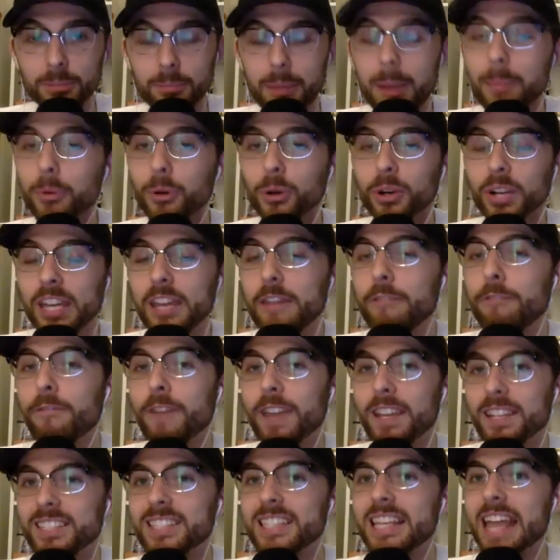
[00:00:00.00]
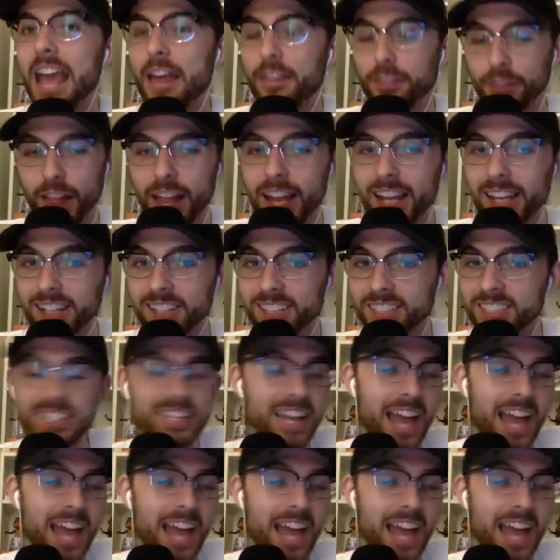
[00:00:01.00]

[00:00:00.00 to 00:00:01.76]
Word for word: Remember, he faced the Athletics,